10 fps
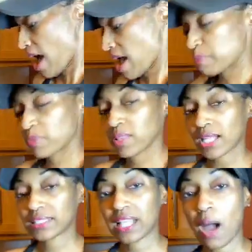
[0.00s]
And
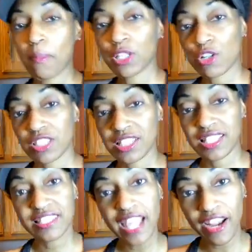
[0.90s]
plus, I'm allergic to
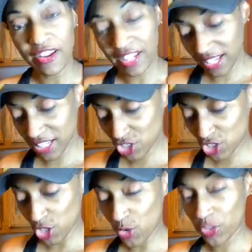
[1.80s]
dairy,
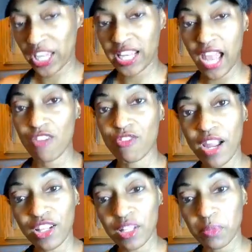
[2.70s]
so I can't have
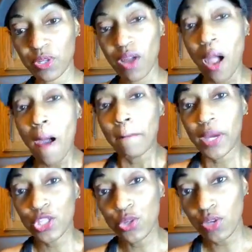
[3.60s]
regular milk. But you